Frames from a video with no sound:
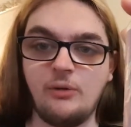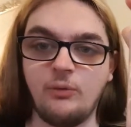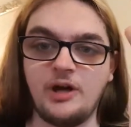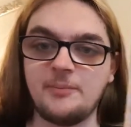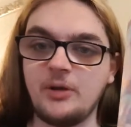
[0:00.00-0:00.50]

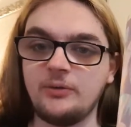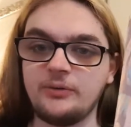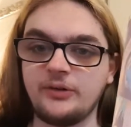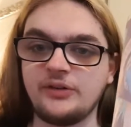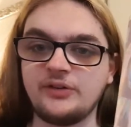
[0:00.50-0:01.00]

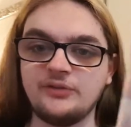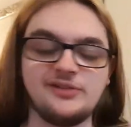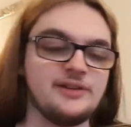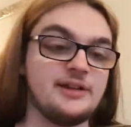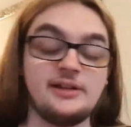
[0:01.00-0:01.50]
wormholes and stuff
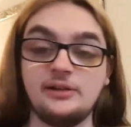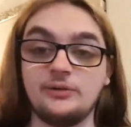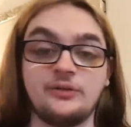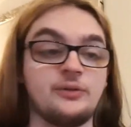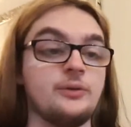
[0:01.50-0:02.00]
like that.
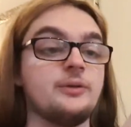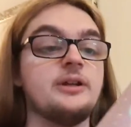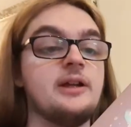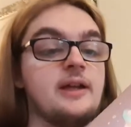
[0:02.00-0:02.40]
Looks cool.